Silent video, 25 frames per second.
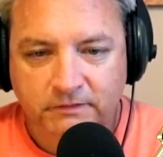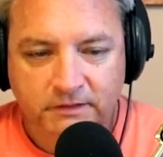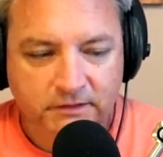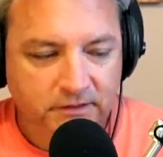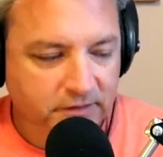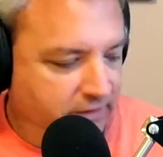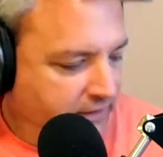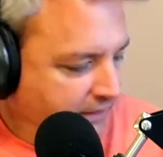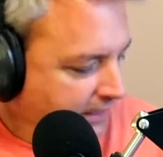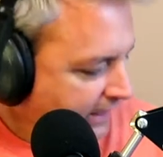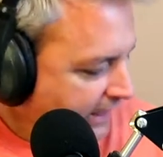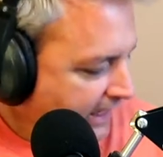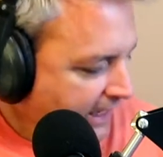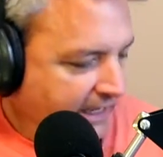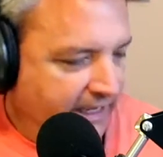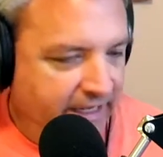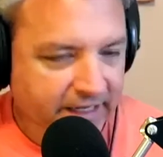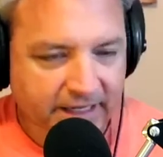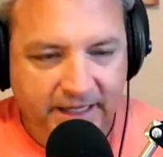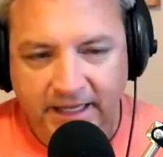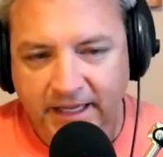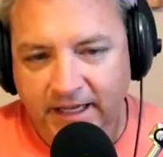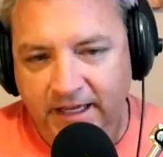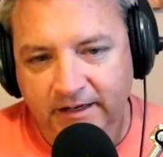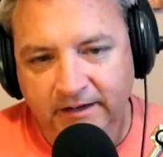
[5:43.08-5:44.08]
And I
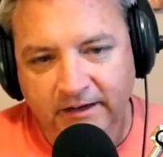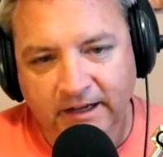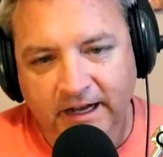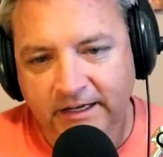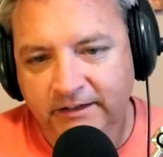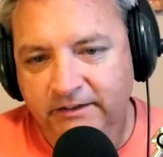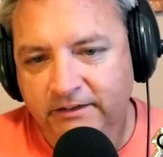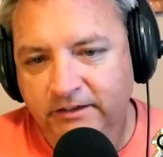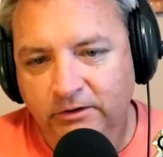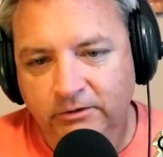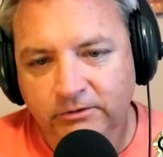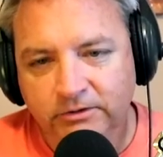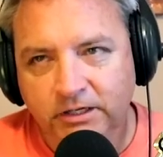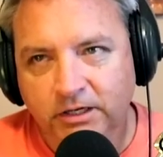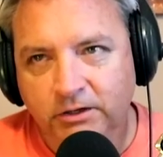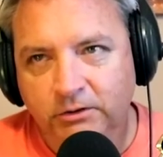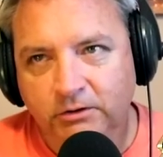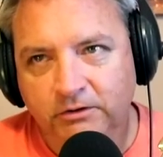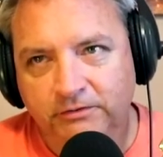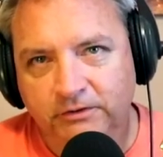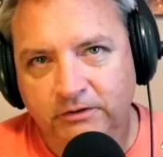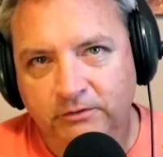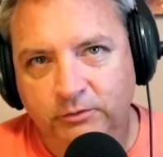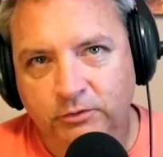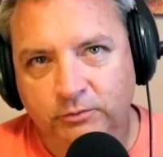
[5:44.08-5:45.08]
don't know
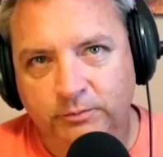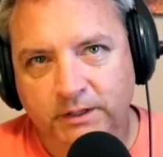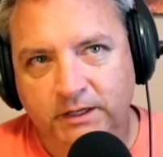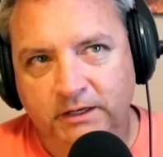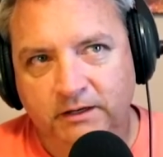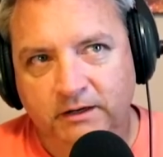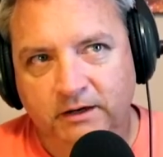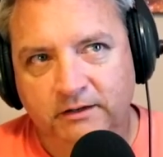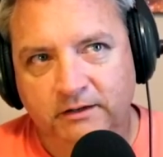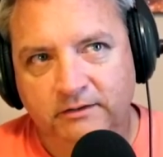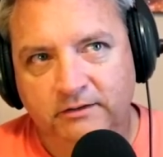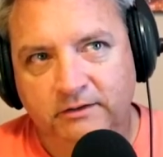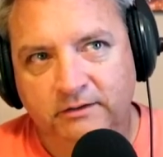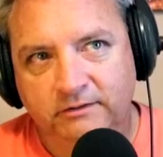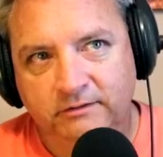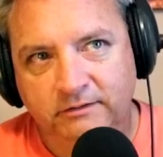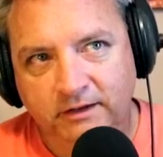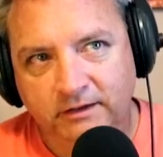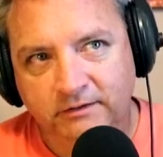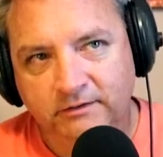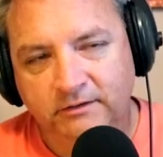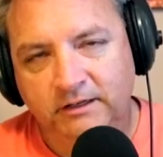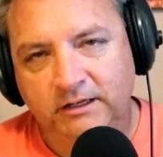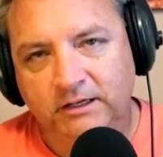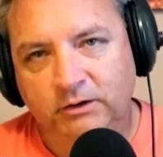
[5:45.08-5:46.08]
if it was because it's
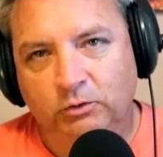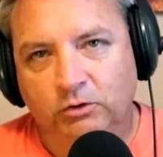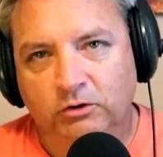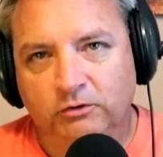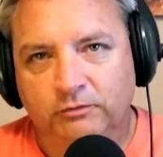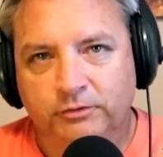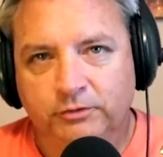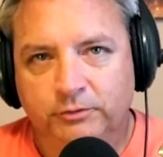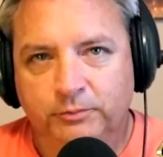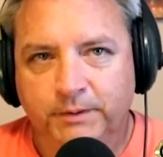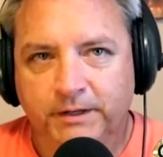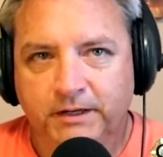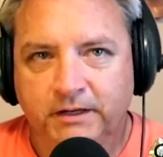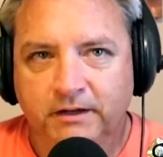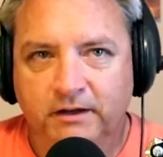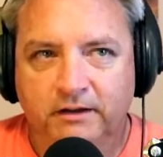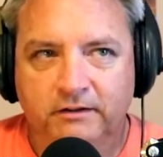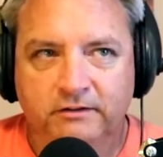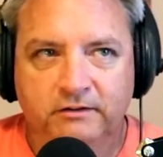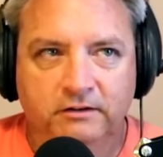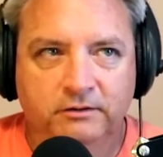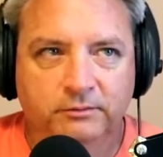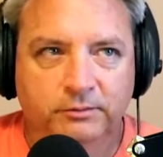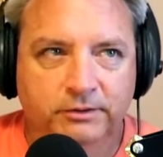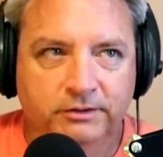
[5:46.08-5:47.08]
Disney or if it's
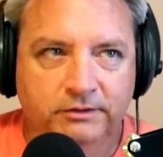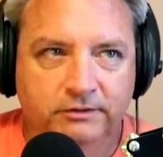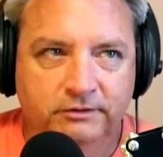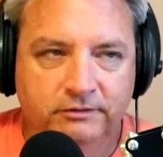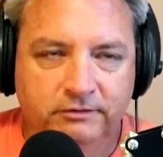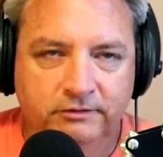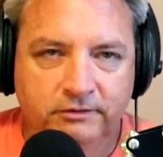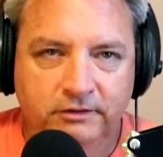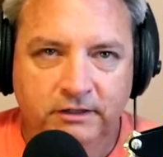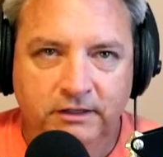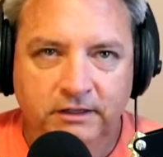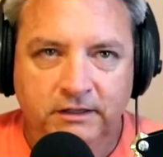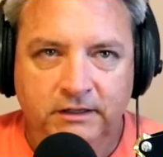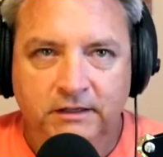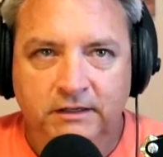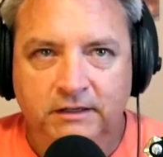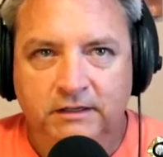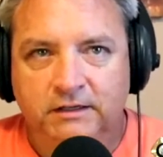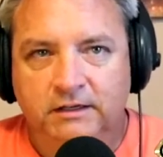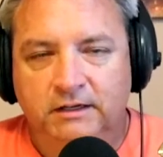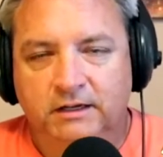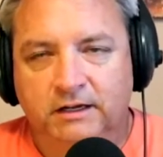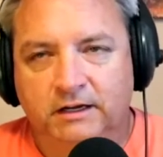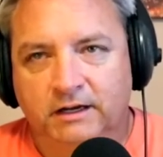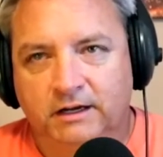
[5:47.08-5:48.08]
because it was
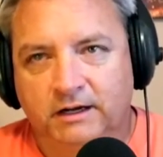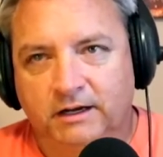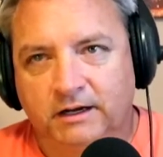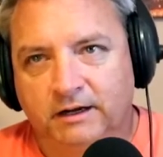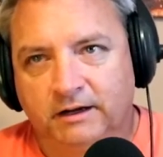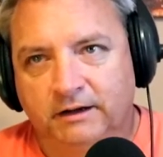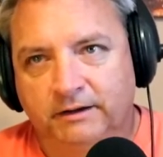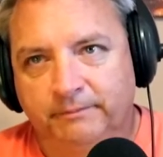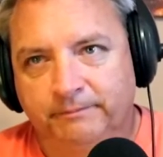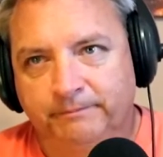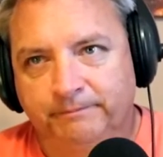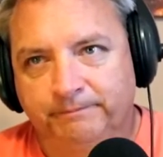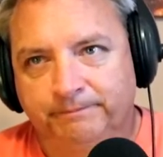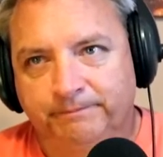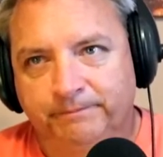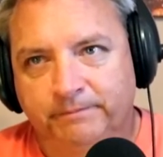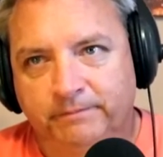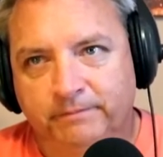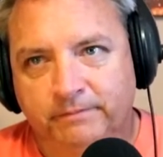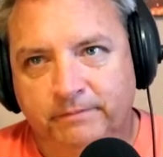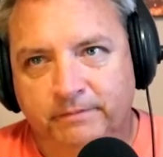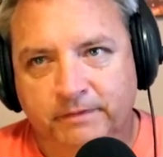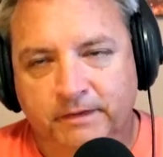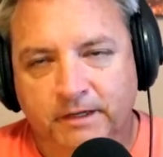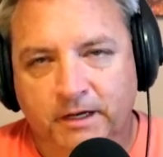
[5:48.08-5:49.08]

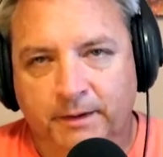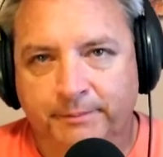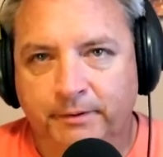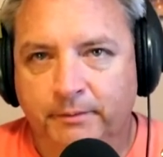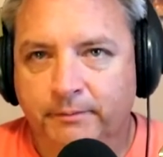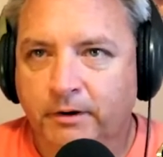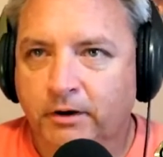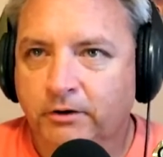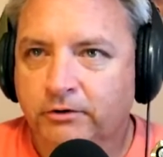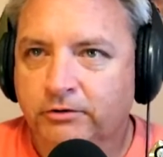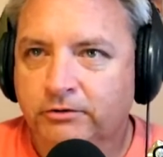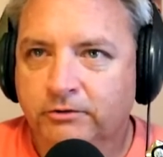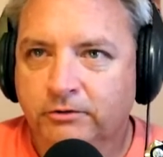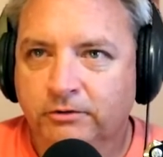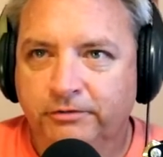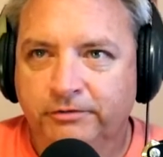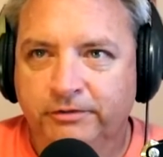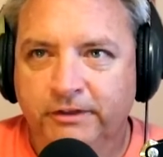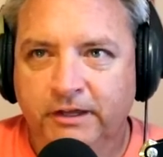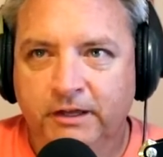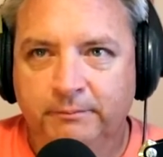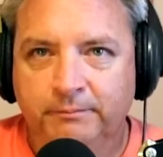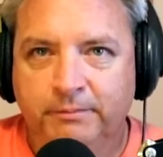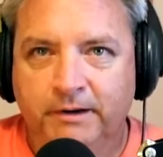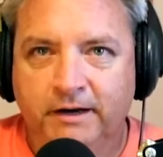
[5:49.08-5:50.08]
a promotional
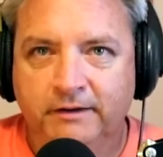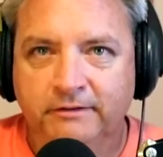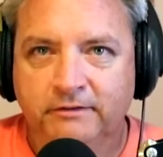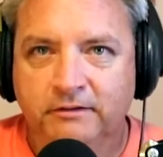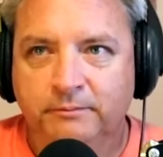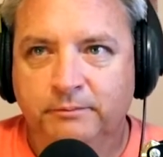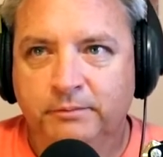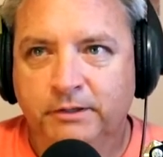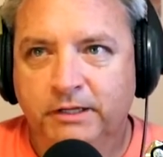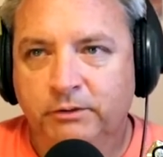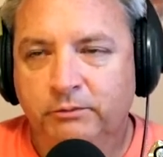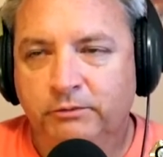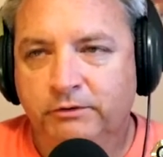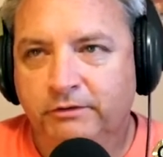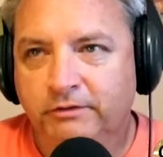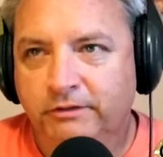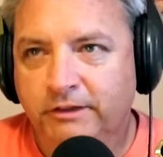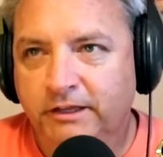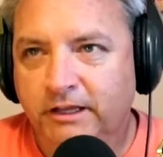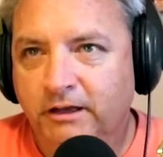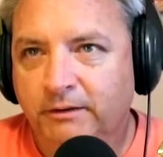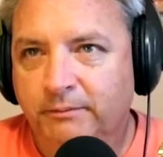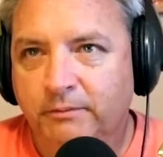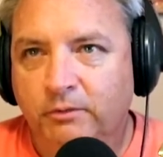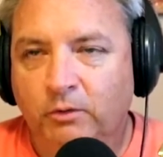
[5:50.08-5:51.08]
thing, possibly with
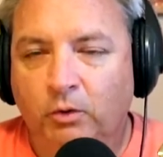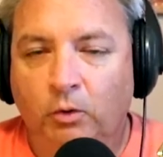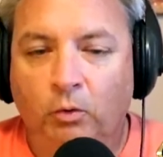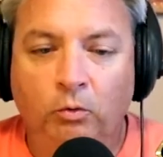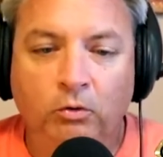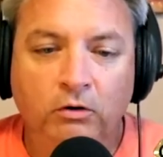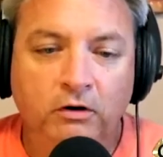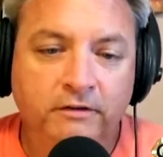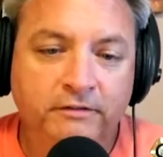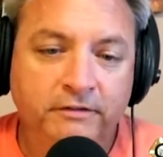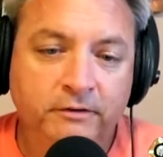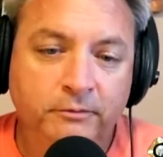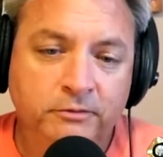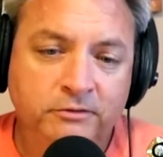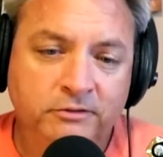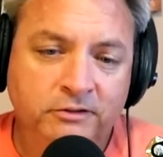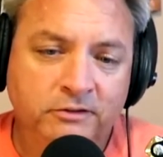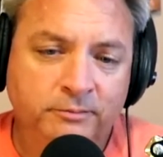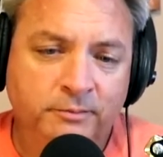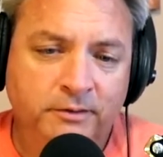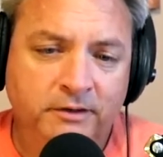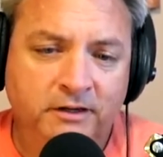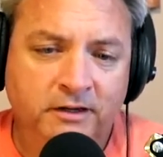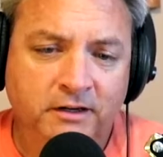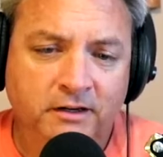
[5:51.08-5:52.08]
them, or if it was
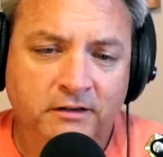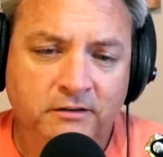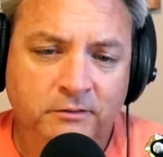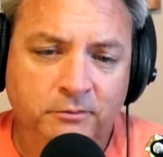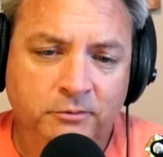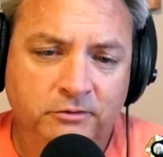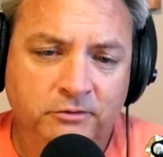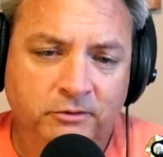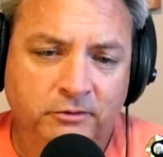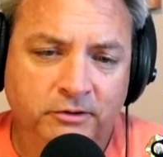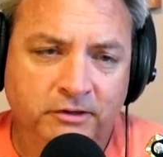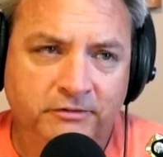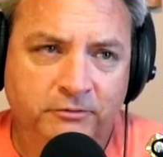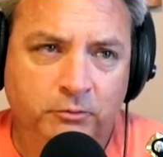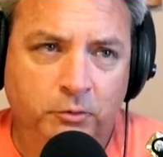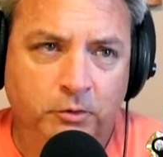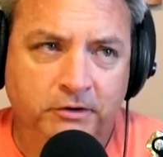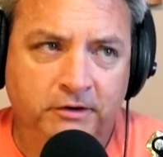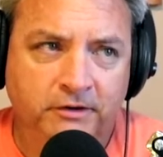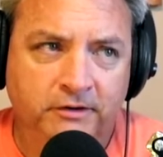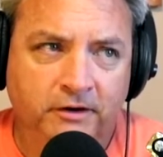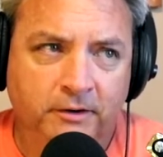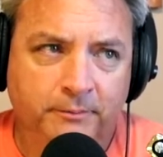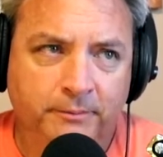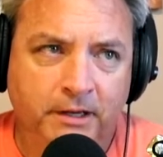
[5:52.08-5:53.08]
just because it was only
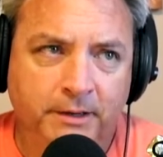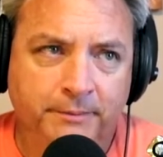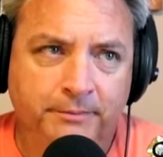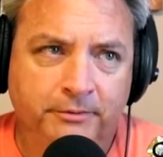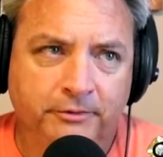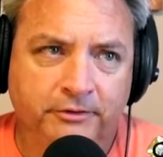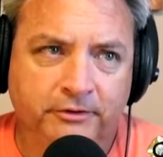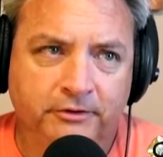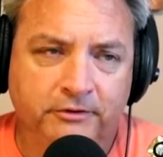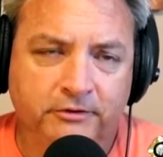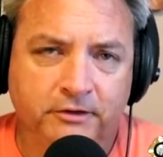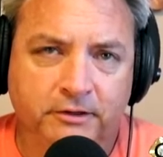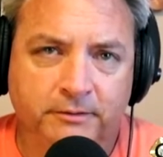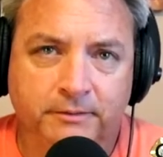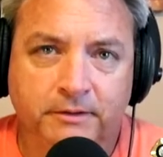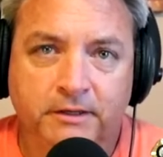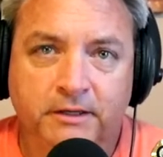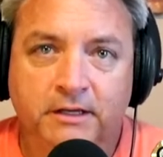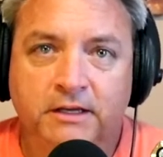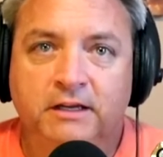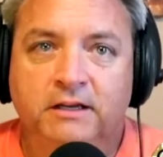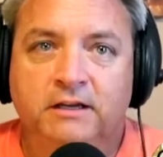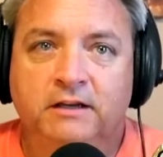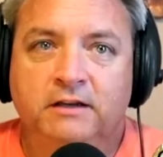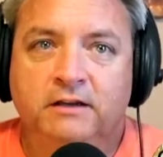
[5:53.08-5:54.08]
1,400 people on the ship.
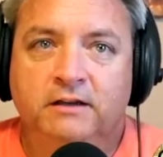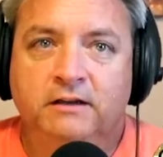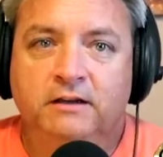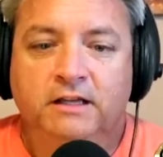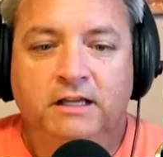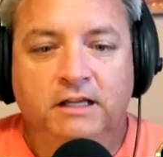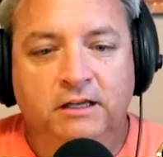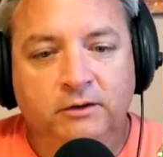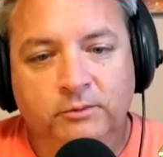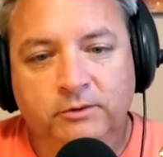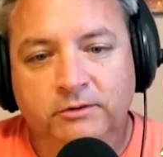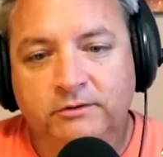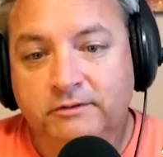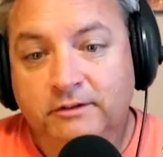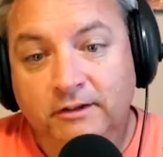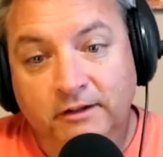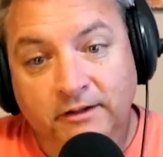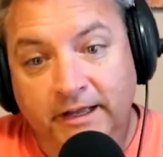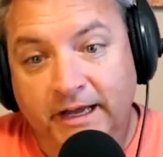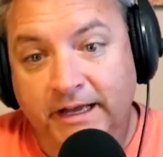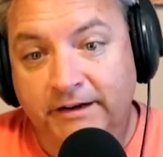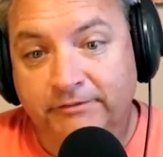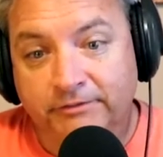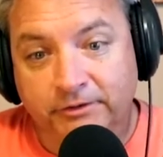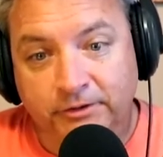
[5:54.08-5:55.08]
It was
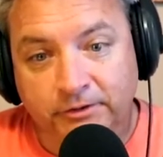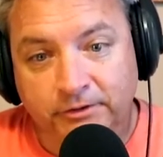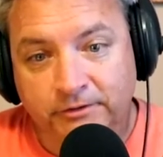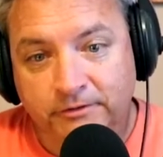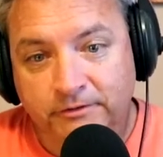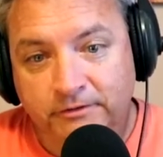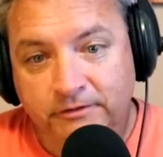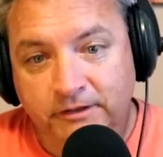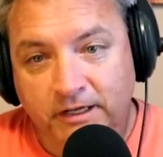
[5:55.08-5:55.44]
delightful.